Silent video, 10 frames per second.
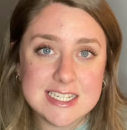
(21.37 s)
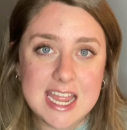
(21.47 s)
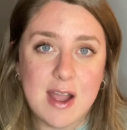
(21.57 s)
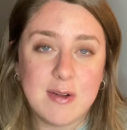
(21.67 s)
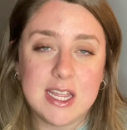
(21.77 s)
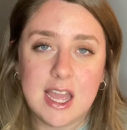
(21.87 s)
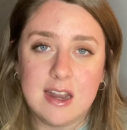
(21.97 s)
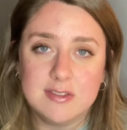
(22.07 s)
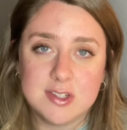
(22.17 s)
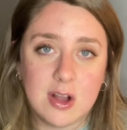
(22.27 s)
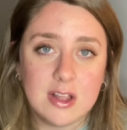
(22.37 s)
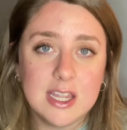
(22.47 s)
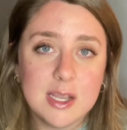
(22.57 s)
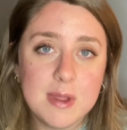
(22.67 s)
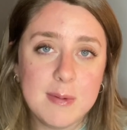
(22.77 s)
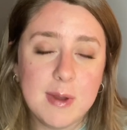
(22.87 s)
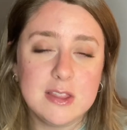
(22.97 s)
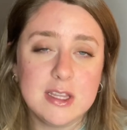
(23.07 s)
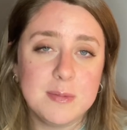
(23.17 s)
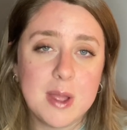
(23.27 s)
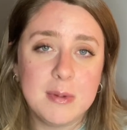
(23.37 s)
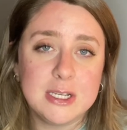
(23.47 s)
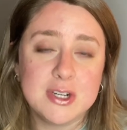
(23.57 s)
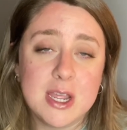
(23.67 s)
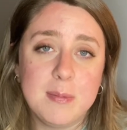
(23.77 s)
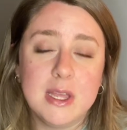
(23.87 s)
down and kind of talk a little bit about the upcoming trip,